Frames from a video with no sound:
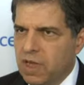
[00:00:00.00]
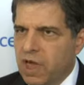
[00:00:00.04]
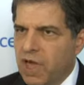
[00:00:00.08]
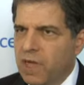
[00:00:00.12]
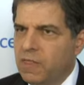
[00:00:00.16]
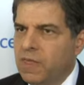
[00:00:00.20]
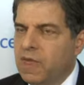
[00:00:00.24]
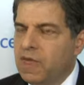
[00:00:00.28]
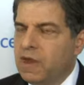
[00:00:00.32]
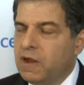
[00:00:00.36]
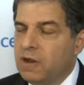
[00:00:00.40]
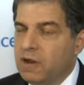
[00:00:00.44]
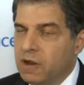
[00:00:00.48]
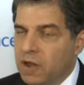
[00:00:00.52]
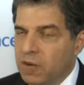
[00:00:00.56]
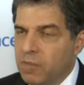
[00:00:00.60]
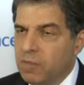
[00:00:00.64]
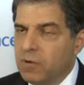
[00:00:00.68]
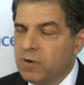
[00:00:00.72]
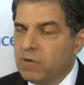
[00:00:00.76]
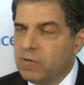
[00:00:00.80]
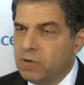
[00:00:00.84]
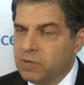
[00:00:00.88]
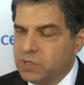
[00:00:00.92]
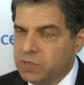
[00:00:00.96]
And they had a
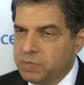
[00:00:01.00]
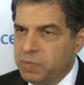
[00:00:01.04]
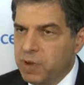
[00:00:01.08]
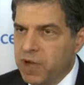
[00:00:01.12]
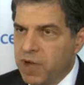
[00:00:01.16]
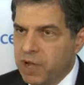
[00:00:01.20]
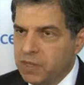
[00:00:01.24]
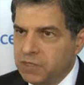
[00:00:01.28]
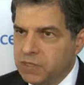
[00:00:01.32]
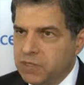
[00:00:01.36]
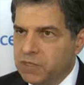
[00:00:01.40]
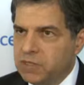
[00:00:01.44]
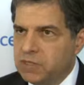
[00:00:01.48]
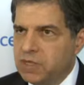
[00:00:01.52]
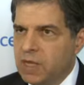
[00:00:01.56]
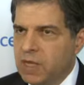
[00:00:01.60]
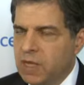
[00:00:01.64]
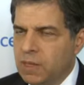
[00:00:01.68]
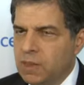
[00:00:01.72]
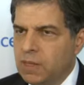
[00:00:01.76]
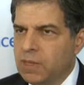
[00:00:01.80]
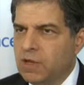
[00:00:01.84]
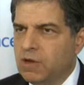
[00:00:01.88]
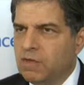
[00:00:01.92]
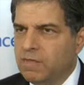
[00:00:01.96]
number of responses
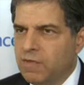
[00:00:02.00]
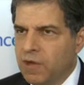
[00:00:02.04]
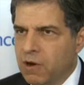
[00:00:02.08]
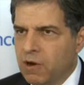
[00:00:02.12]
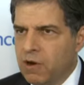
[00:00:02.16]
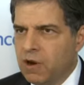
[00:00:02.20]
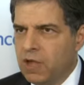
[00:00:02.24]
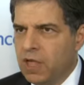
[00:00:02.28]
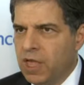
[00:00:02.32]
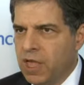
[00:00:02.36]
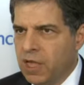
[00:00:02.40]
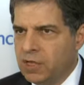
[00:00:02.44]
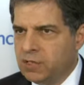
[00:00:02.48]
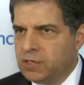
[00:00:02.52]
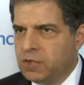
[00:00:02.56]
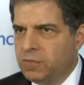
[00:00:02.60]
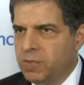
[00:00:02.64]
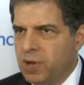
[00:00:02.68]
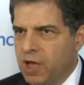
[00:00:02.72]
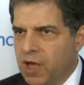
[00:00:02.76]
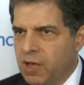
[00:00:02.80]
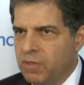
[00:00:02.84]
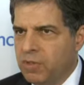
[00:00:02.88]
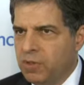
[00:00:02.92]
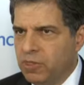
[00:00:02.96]
in the ovarian cancer
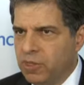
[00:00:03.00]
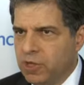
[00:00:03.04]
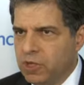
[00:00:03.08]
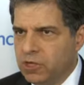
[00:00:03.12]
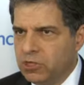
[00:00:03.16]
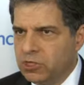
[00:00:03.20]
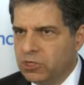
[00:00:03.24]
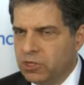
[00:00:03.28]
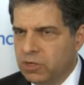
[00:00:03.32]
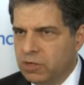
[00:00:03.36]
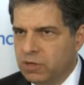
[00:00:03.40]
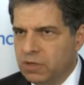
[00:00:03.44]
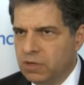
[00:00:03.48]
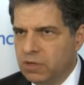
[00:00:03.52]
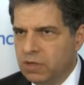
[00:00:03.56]
population.